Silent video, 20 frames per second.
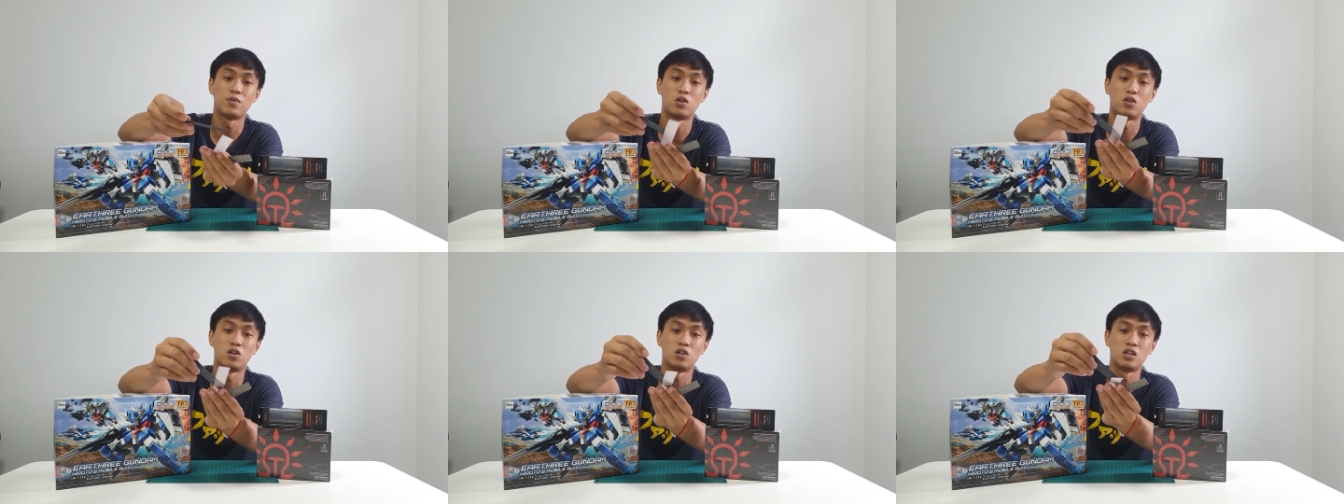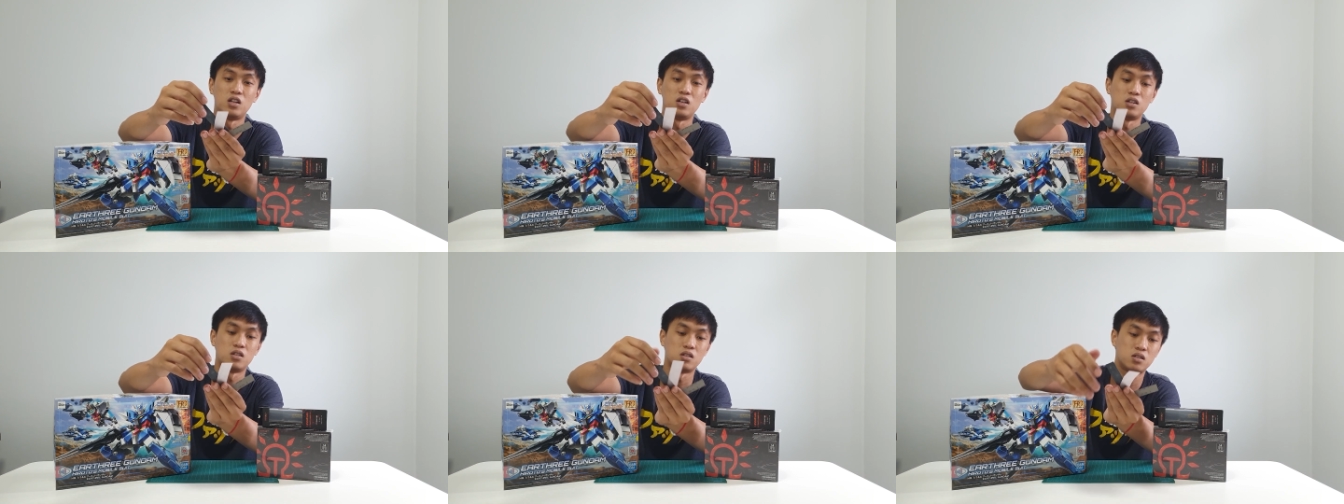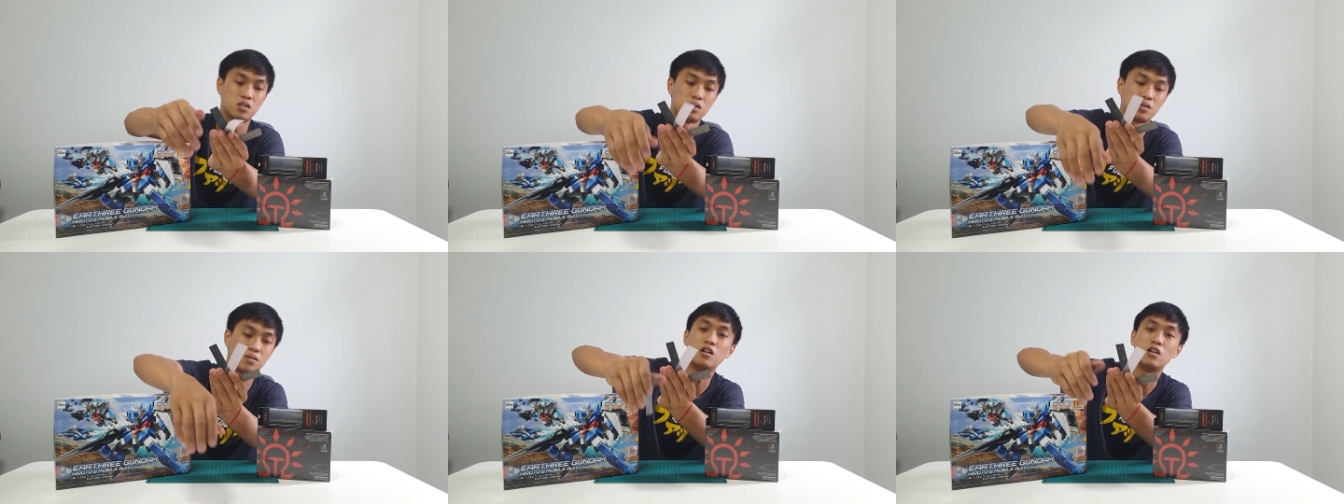or
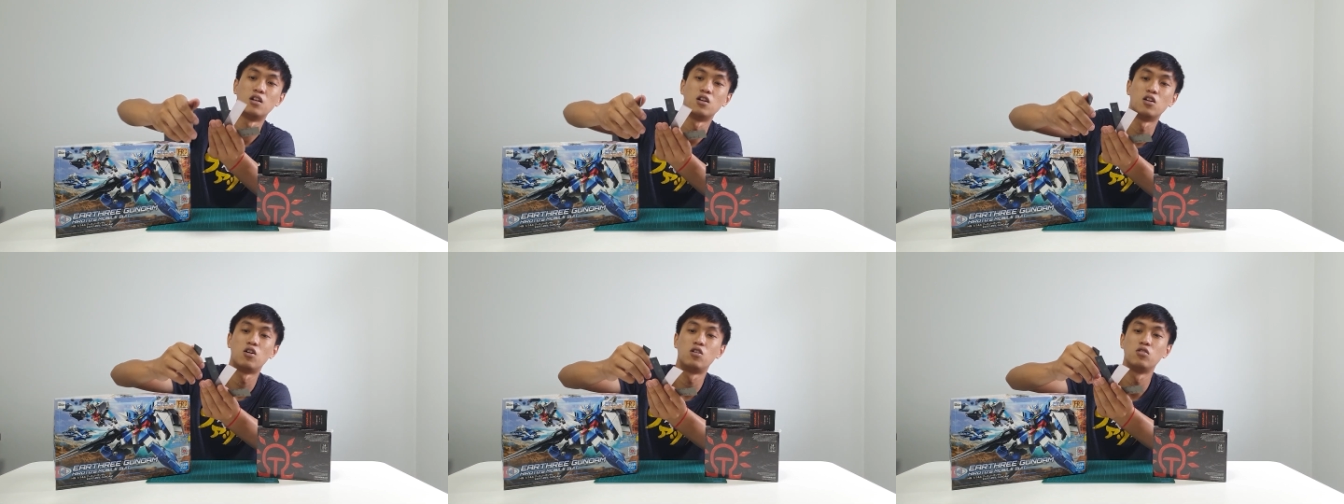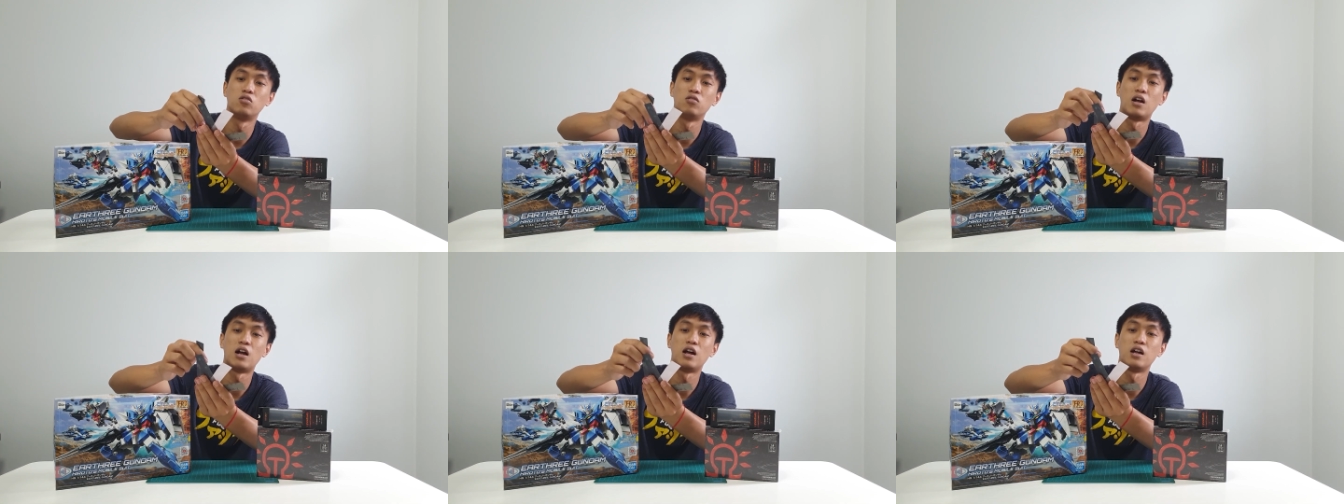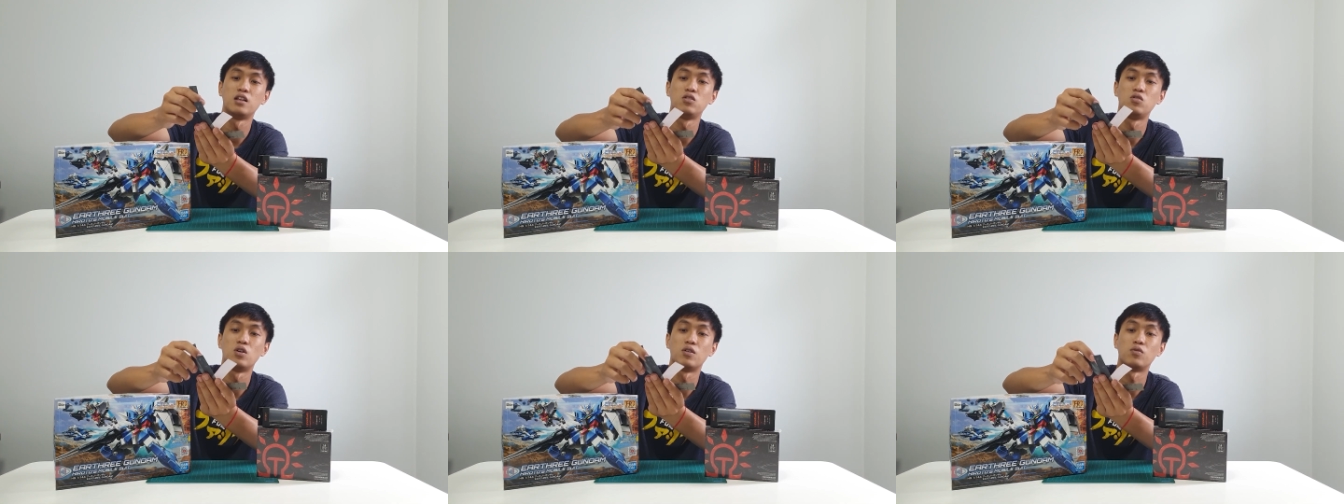this, in the long
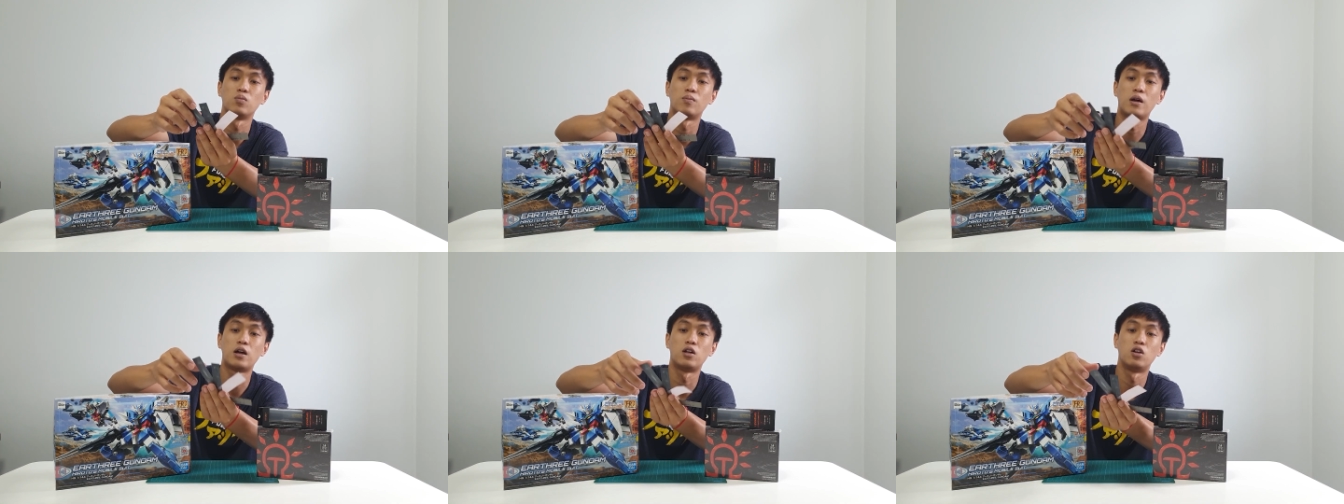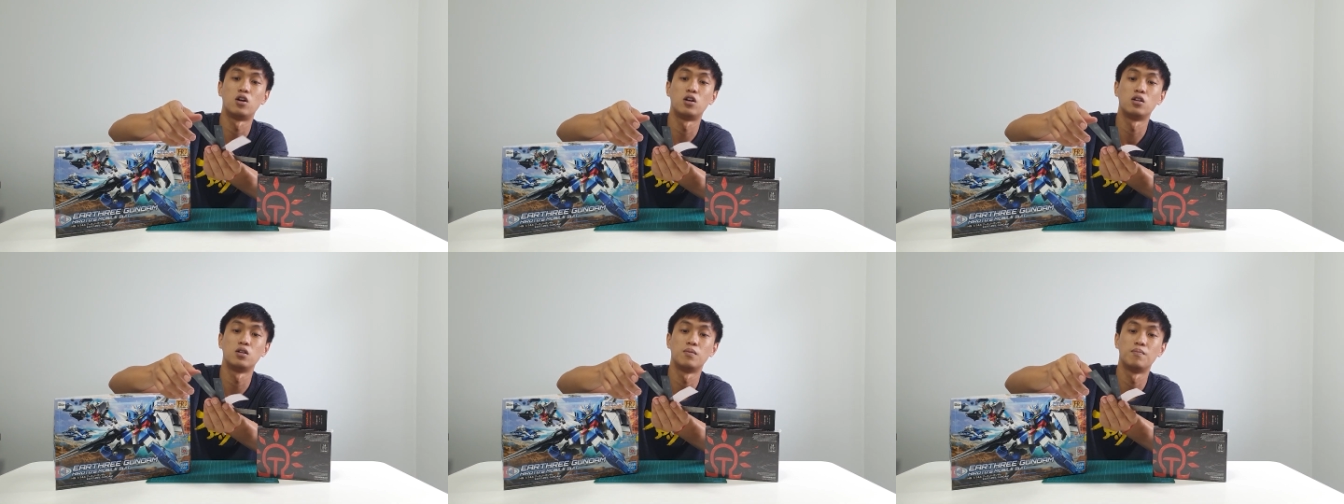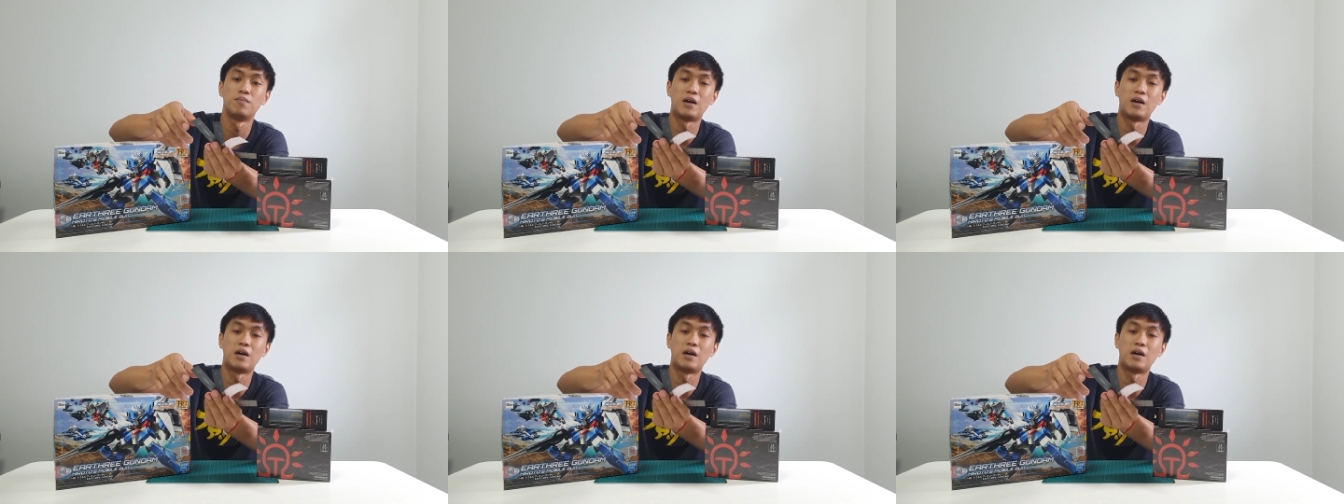run, you have to buy a lot.